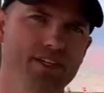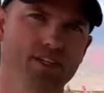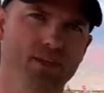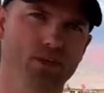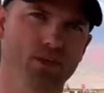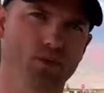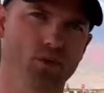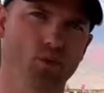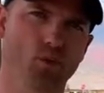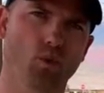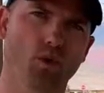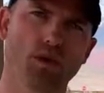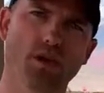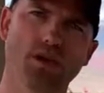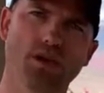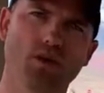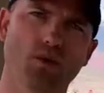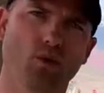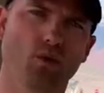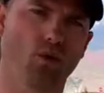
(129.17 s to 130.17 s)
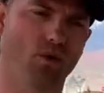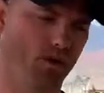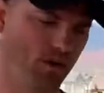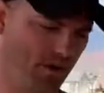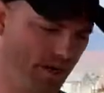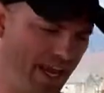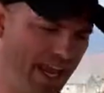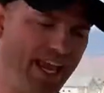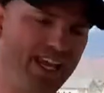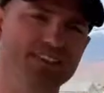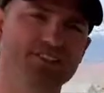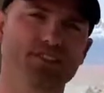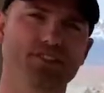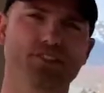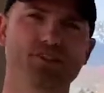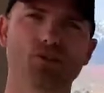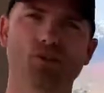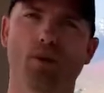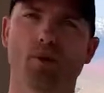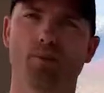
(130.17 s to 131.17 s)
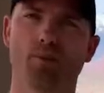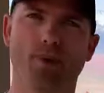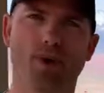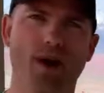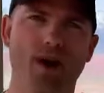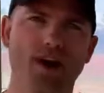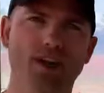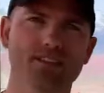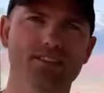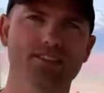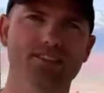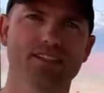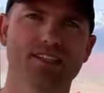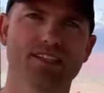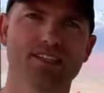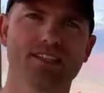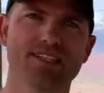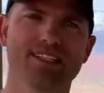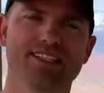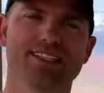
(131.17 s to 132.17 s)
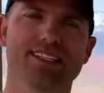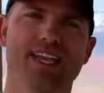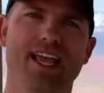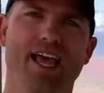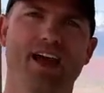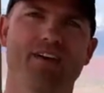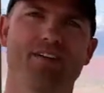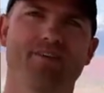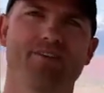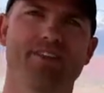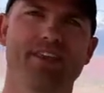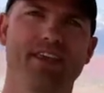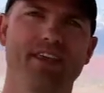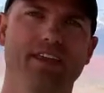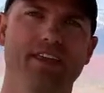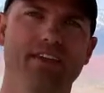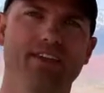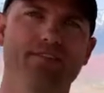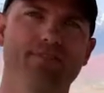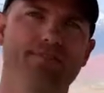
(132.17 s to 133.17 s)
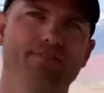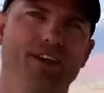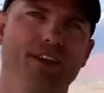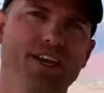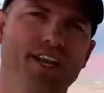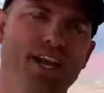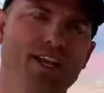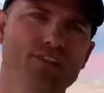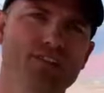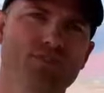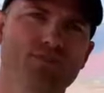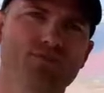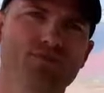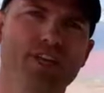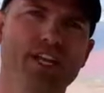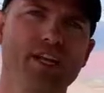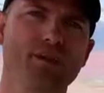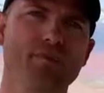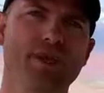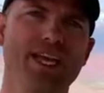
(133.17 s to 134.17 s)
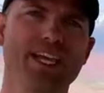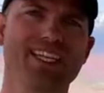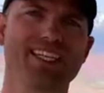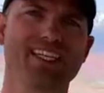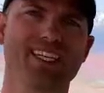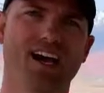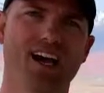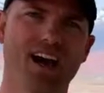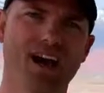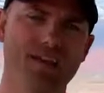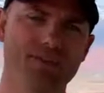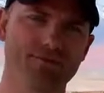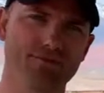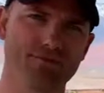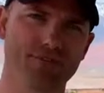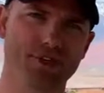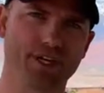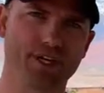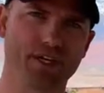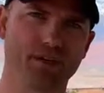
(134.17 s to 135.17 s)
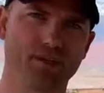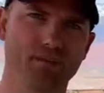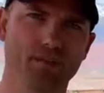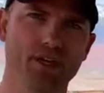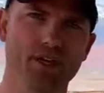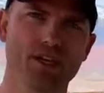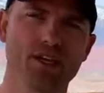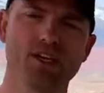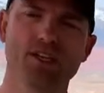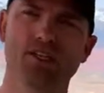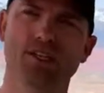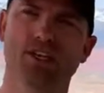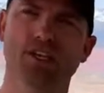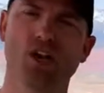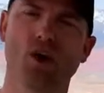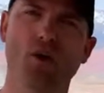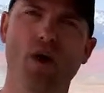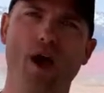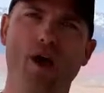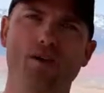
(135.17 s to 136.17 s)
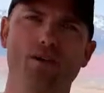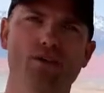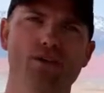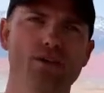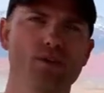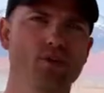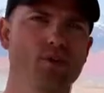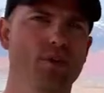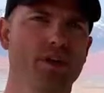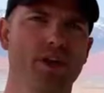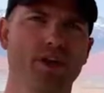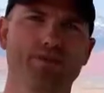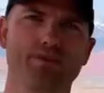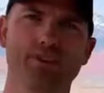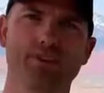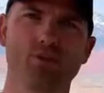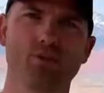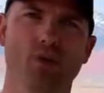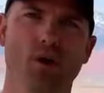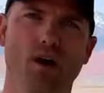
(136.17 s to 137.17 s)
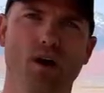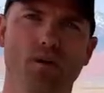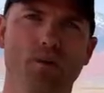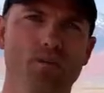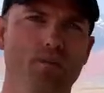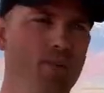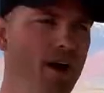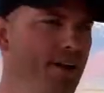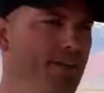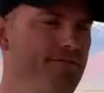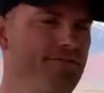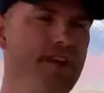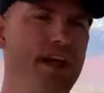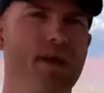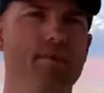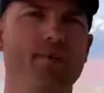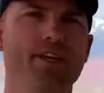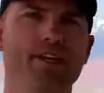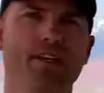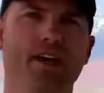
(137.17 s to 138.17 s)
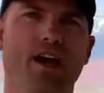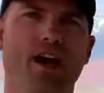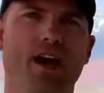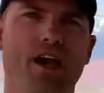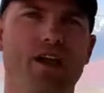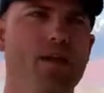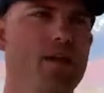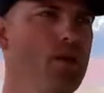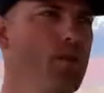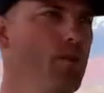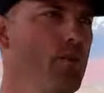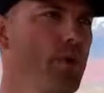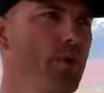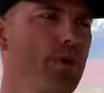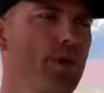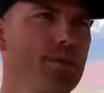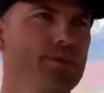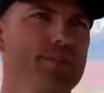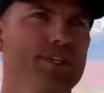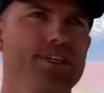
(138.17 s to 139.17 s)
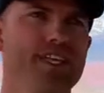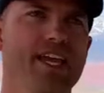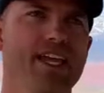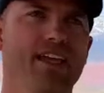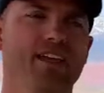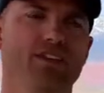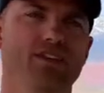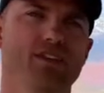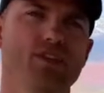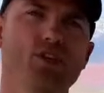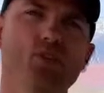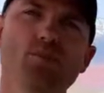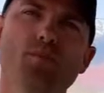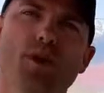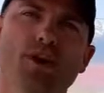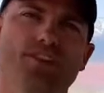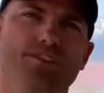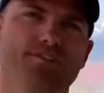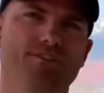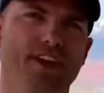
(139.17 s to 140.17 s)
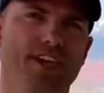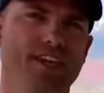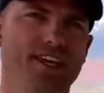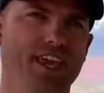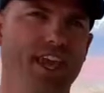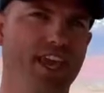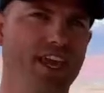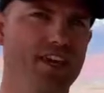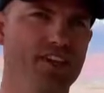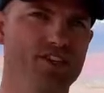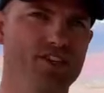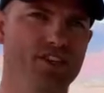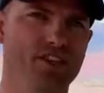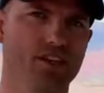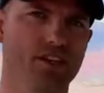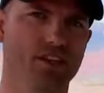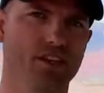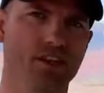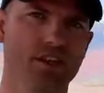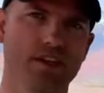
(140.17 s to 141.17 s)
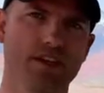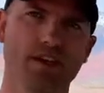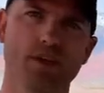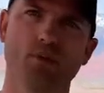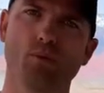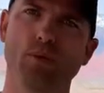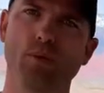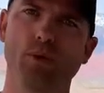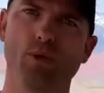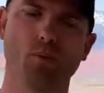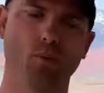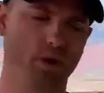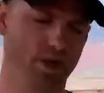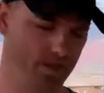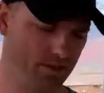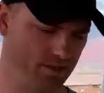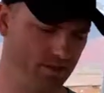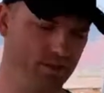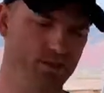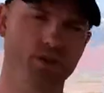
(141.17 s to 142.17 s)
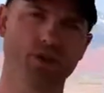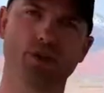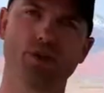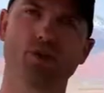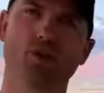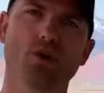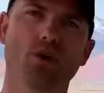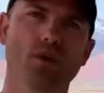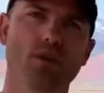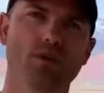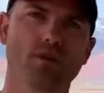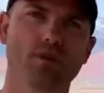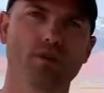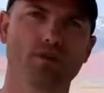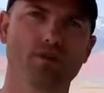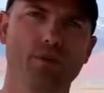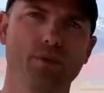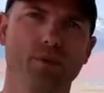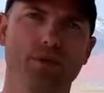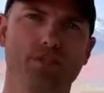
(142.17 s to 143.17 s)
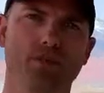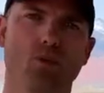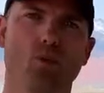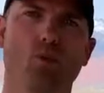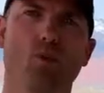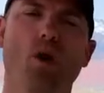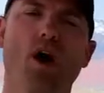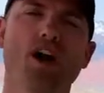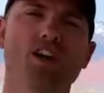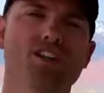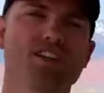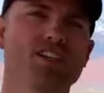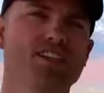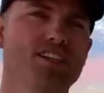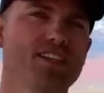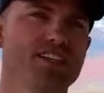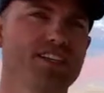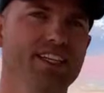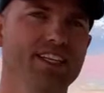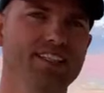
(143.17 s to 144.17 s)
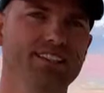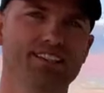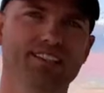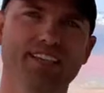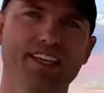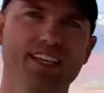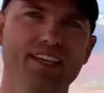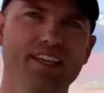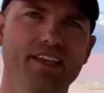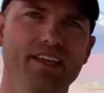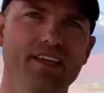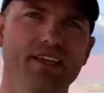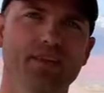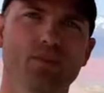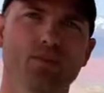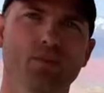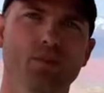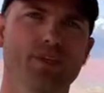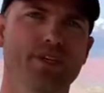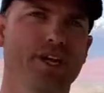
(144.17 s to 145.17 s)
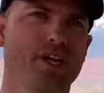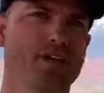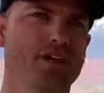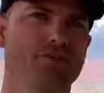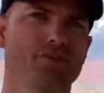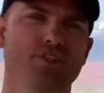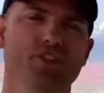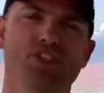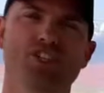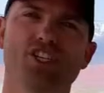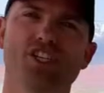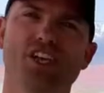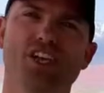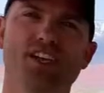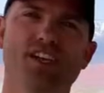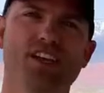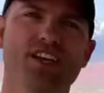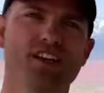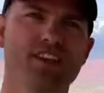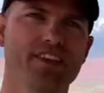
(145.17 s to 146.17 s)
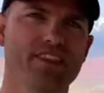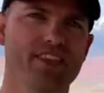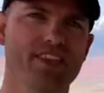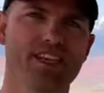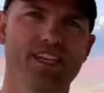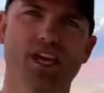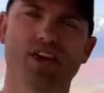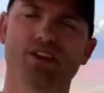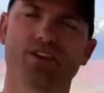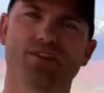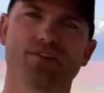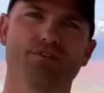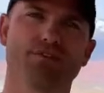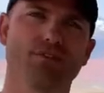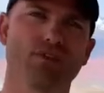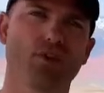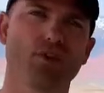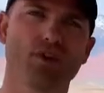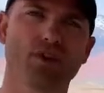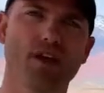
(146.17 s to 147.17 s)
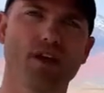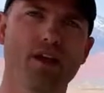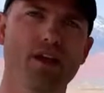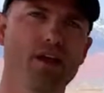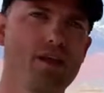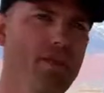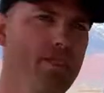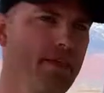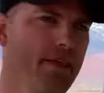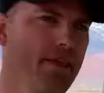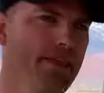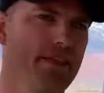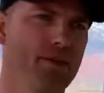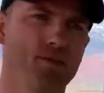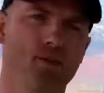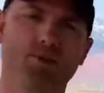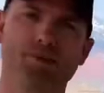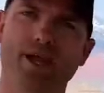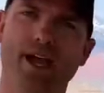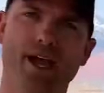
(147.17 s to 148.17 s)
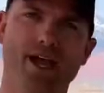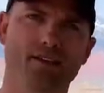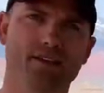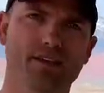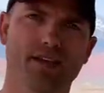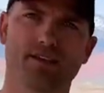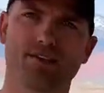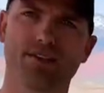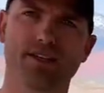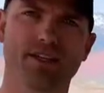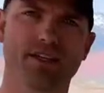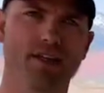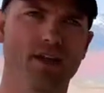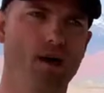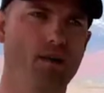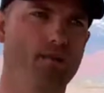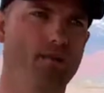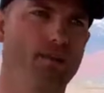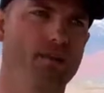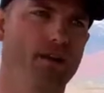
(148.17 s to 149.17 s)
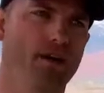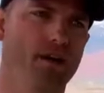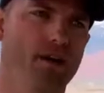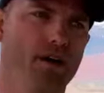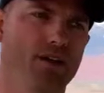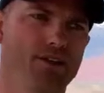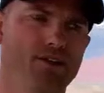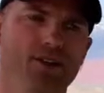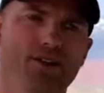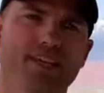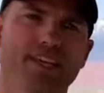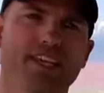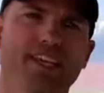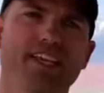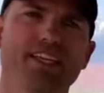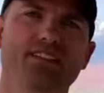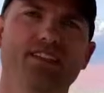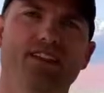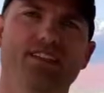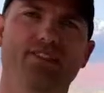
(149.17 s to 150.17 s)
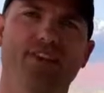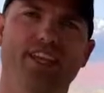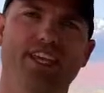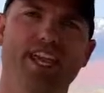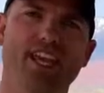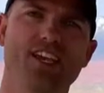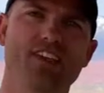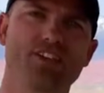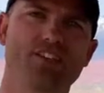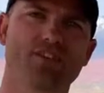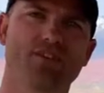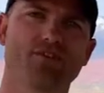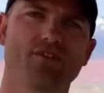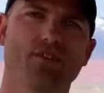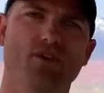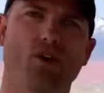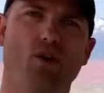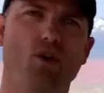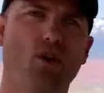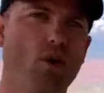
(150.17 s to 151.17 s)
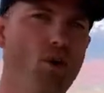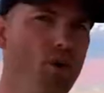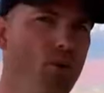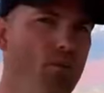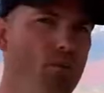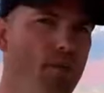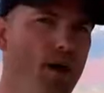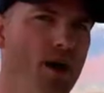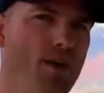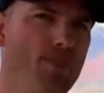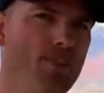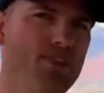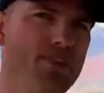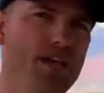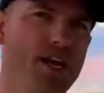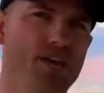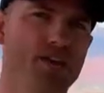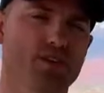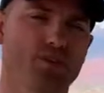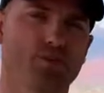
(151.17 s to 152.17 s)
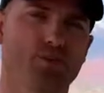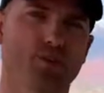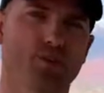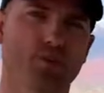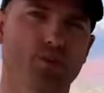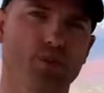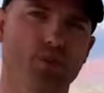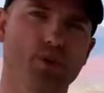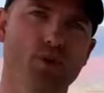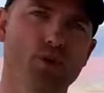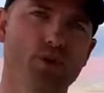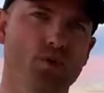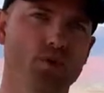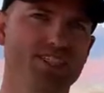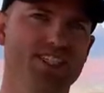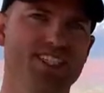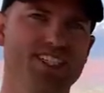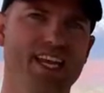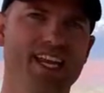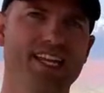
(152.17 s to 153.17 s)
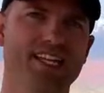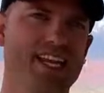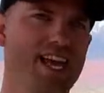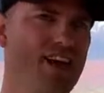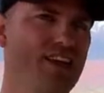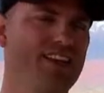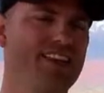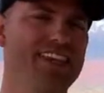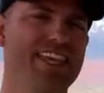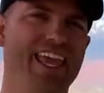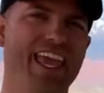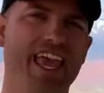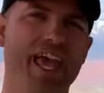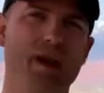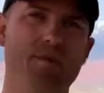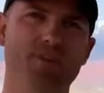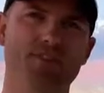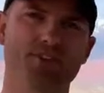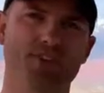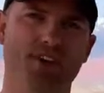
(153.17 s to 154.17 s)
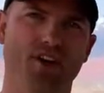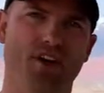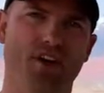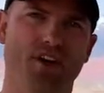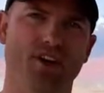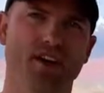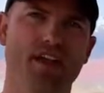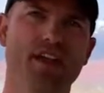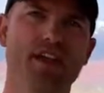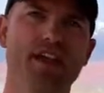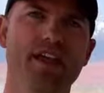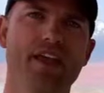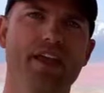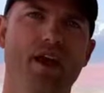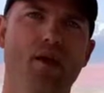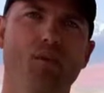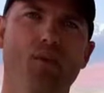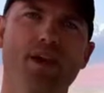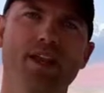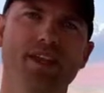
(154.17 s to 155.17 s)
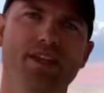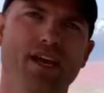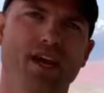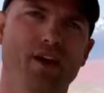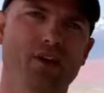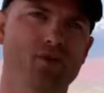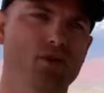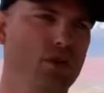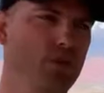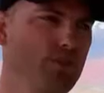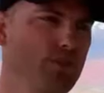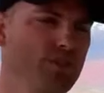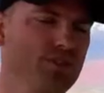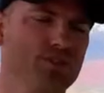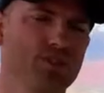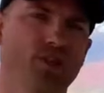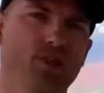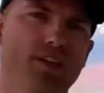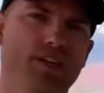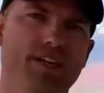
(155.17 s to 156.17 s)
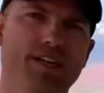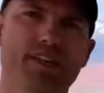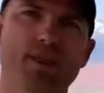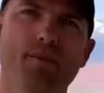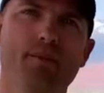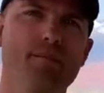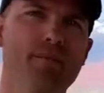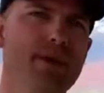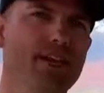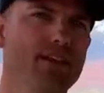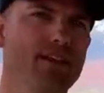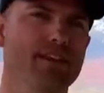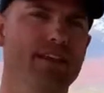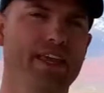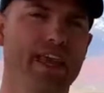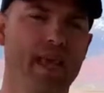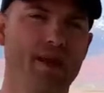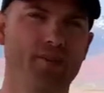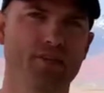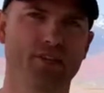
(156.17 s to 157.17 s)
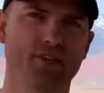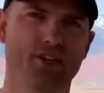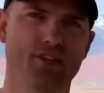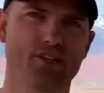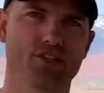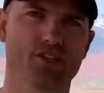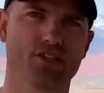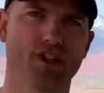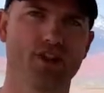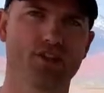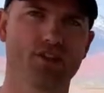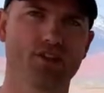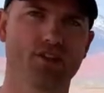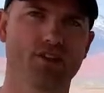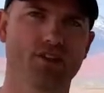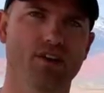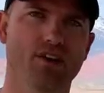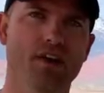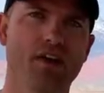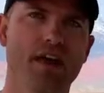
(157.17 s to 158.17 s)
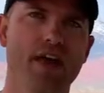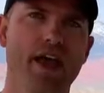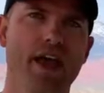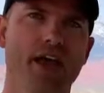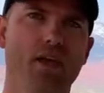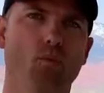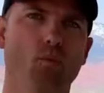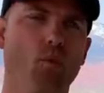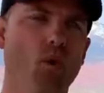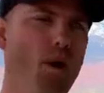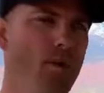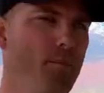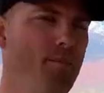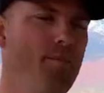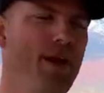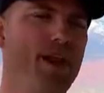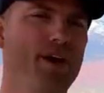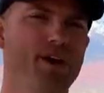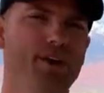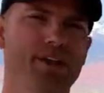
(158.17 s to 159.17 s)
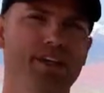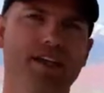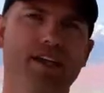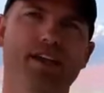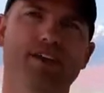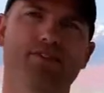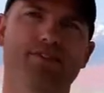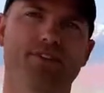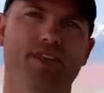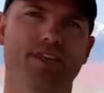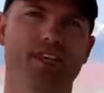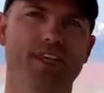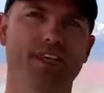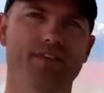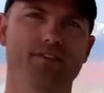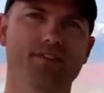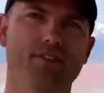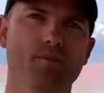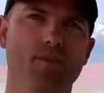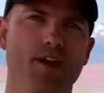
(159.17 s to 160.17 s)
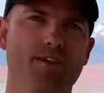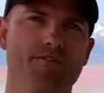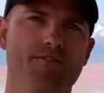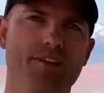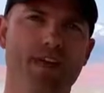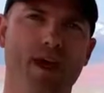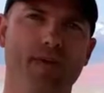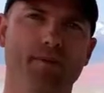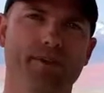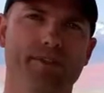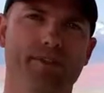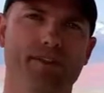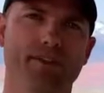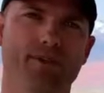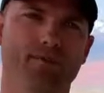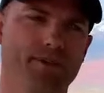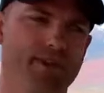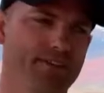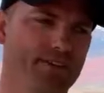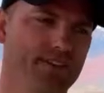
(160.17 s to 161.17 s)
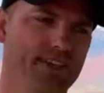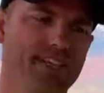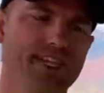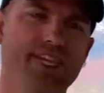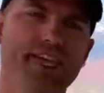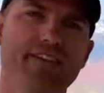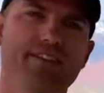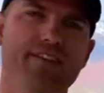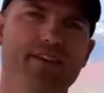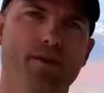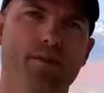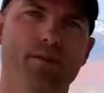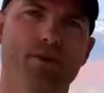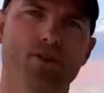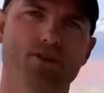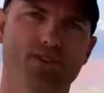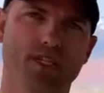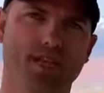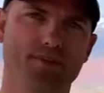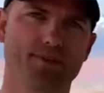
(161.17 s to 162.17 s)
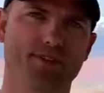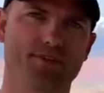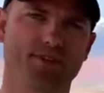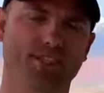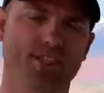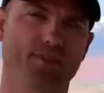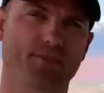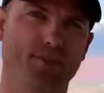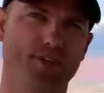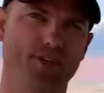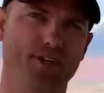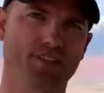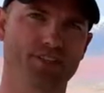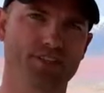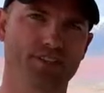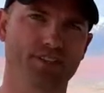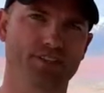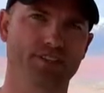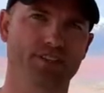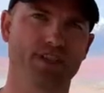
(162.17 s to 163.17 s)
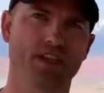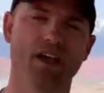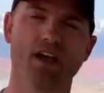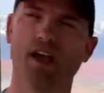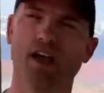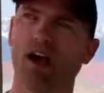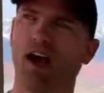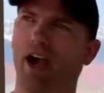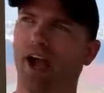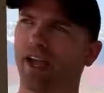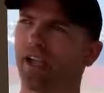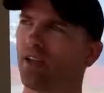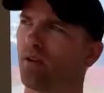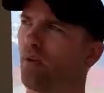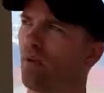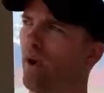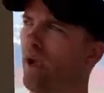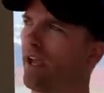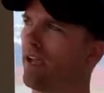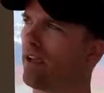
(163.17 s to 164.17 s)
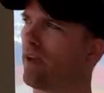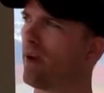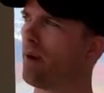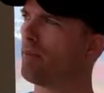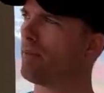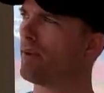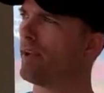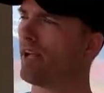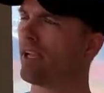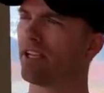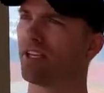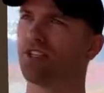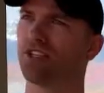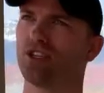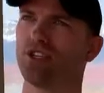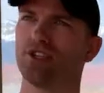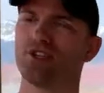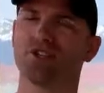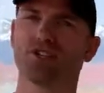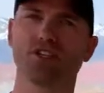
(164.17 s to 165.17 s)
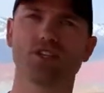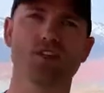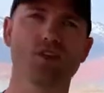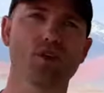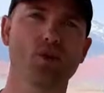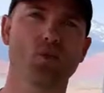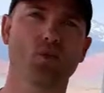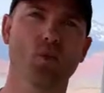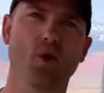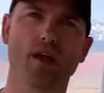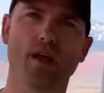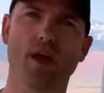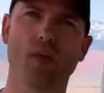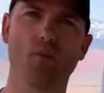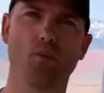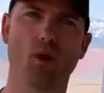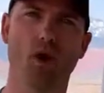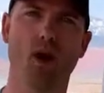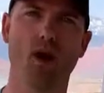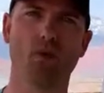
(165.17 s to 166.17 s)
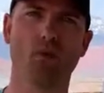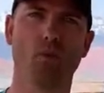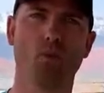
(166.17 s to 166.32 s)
to go to work or answer to a boss, to have the financial freedom and time freedom to go out and do whatever you want. My family and I, we were able to take a 2-month vacation. We went to New York, we went to Washington, D.C., went down to Virginia, then down to Florida, and then we packed everything up, took the kids on a vacation for a whole month down to Peru, and we stayed down in the Amazon and went down to a resort in the middle of the Amazon jungle. And what better gift to give to my family than to be able to give them those types of experiences? I can wake up and I can choose to do what I want